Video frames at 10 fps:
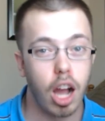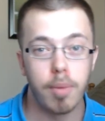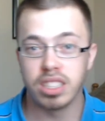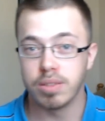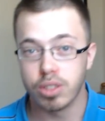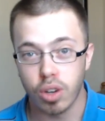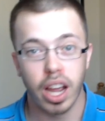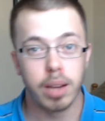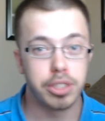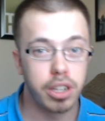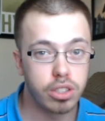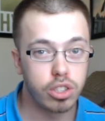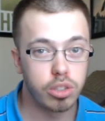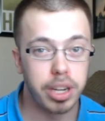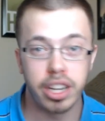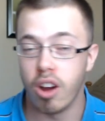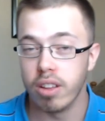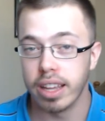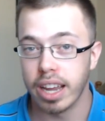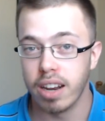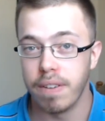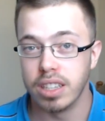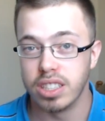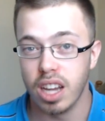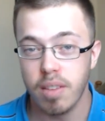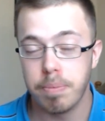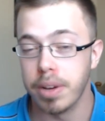comment, subscribe, share on social media, all that kind of fun stuff.